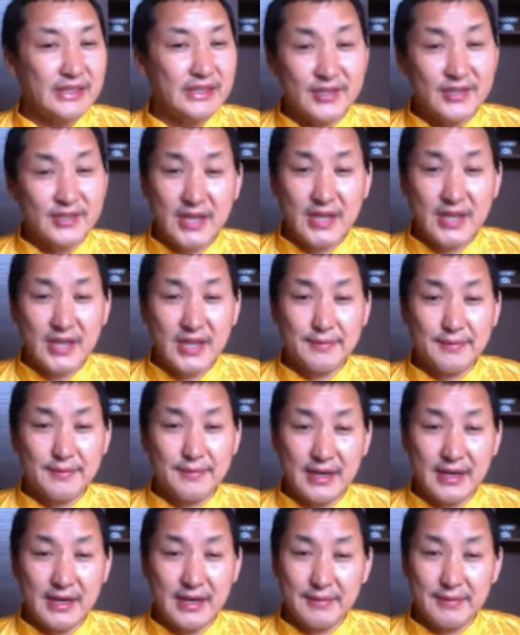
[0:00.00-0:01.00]
Each
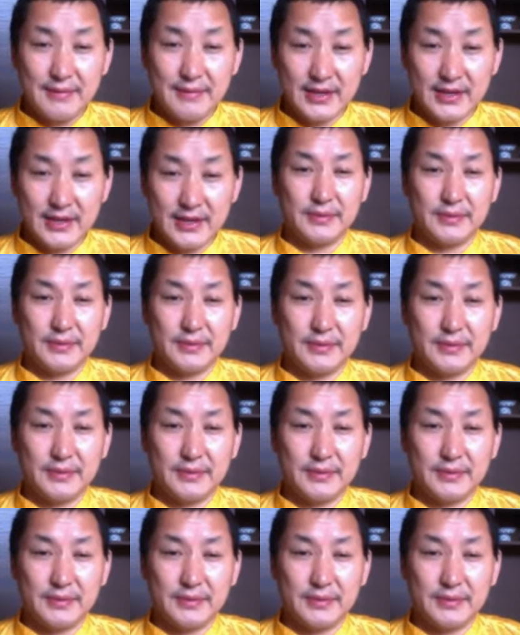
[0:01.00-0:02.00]
time is I make
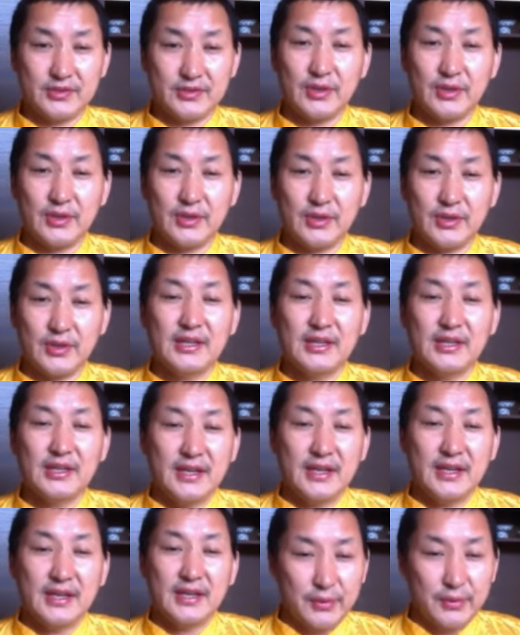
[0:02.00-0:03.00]
short, but sorry,
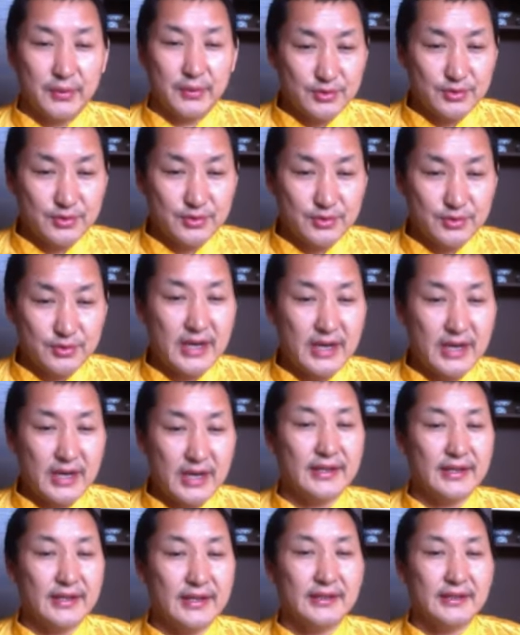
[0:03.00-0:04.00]
I will
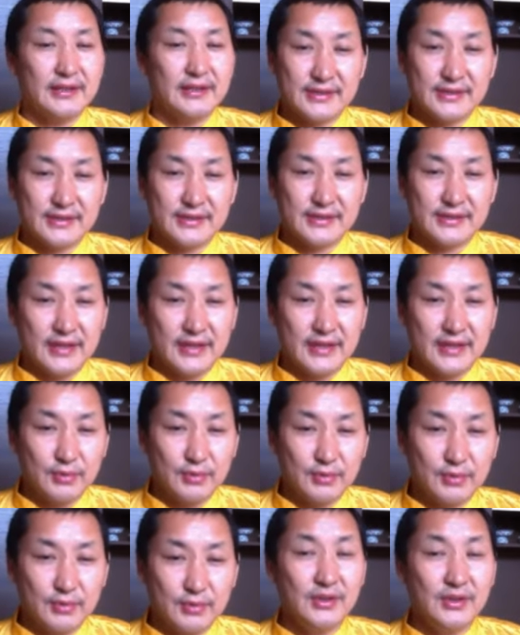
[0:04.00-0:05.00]
try and
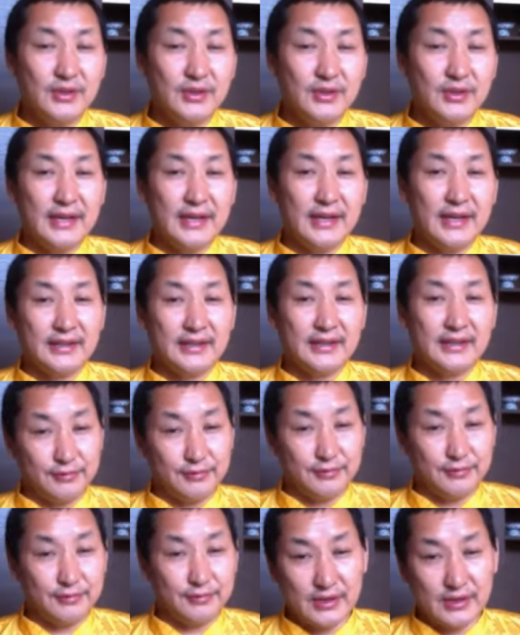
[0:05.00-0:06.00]
send more. And
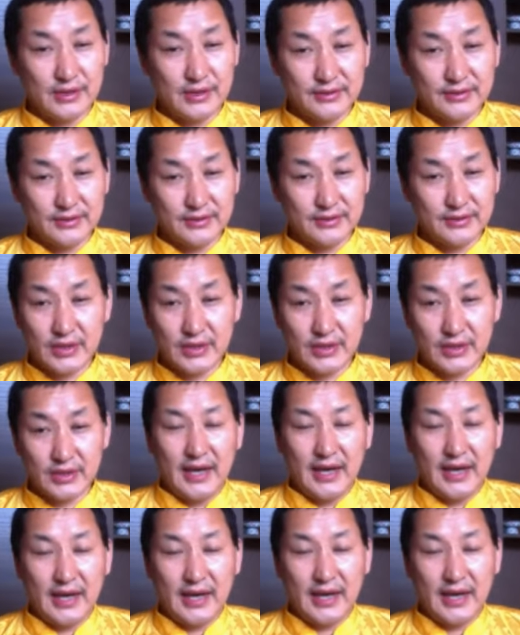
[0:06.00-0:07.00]
if you are
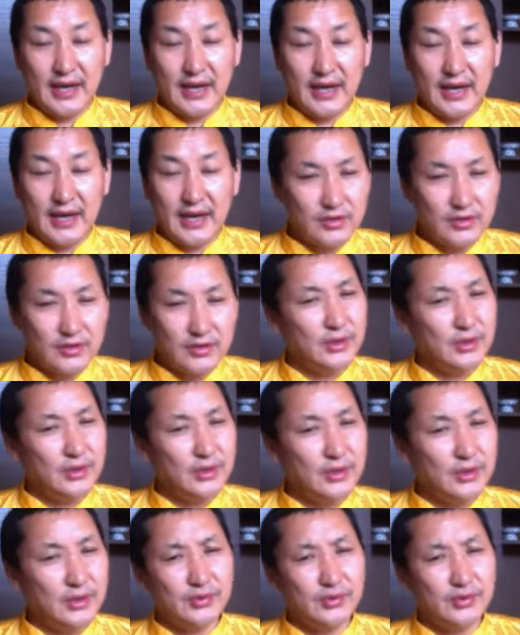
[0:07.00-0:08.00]
interested, I don't
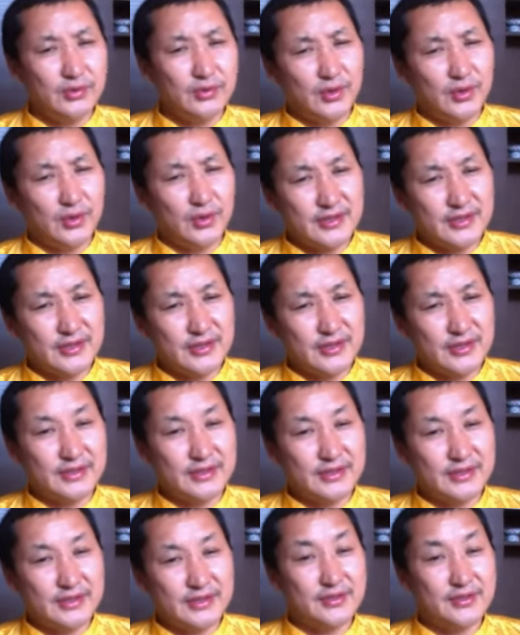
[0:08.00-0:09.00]
want to talk
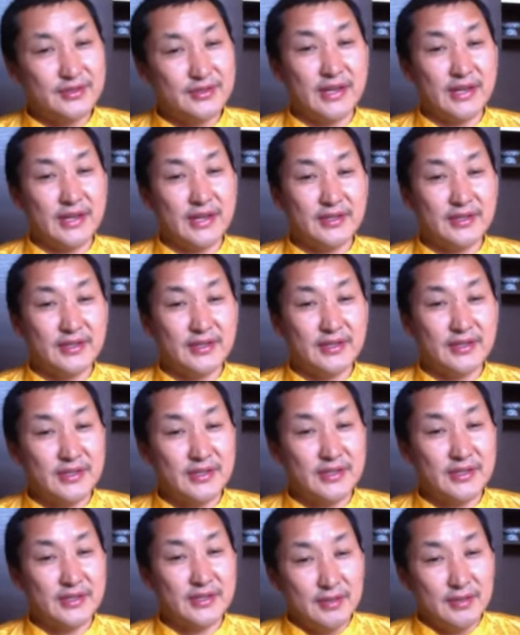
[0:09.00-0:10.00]
something strange
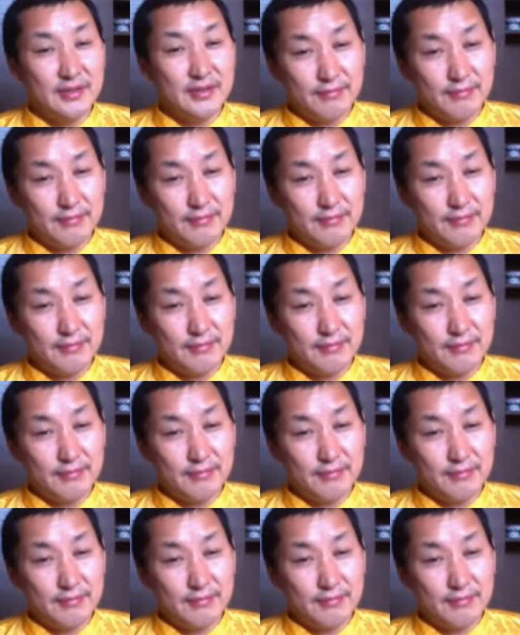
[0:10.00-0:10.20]
things,